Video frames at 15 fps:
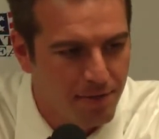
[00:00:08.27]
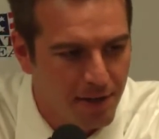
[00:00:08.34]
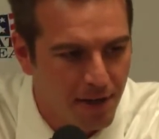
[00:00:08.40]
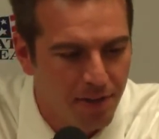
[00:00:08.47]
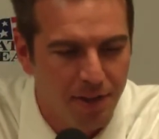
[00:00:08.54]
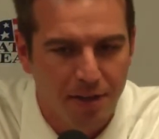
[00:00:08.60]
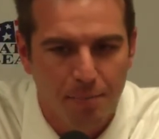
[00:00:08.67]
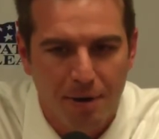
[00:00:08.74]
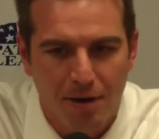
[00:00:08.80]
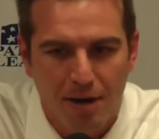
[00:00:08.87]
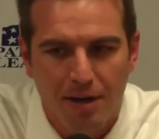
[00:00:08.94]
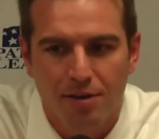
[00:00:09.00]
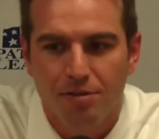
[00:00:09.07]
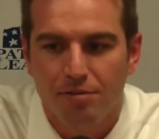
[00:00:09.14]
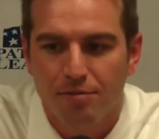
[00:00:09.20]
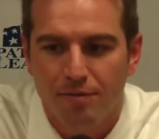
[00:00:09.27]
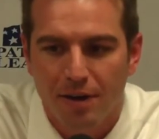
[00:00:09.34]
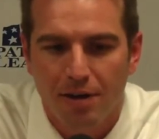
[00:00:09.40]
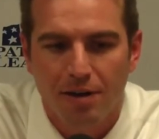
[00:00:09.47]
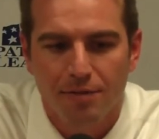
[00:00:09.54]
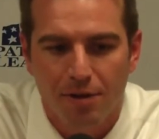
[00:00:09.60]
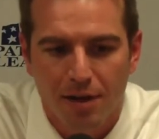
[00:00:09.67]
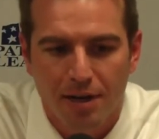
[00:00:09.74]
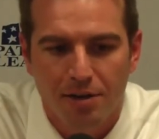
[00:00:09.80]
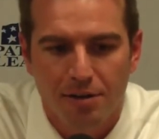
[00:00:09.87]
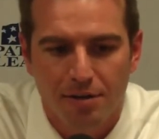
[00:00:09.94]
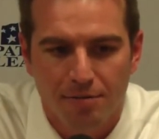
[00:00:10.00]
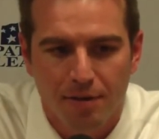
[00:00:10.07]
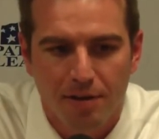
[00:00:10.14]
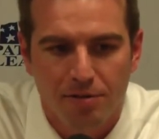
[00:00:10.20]
You know, I think Americans a very, very good
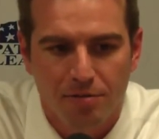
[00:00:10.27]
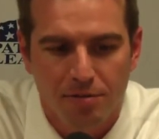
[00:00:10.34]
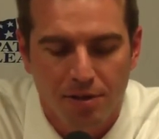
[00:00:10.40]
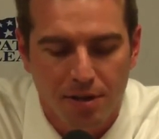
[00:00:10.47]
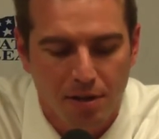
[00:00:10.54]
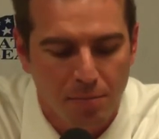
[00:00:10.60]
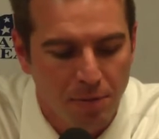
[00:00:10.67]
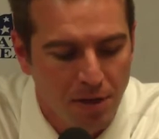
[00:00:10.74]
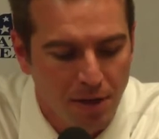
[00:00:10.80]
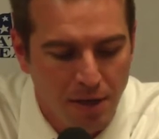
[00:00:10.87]
defensive team.